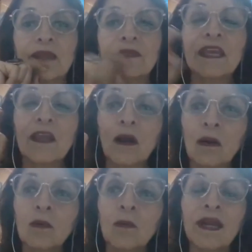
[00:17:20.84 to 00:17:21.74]
They
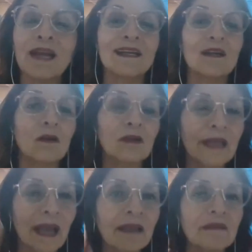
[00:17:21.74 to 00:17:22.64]
all were
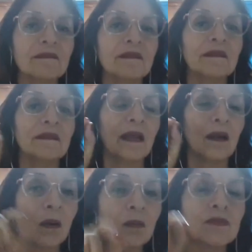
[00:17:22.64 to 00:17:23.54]
recognized in their
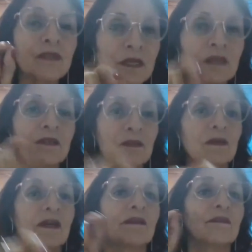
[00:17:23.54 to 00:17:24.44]
own
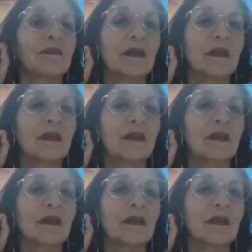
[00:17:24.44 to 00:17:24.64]
territories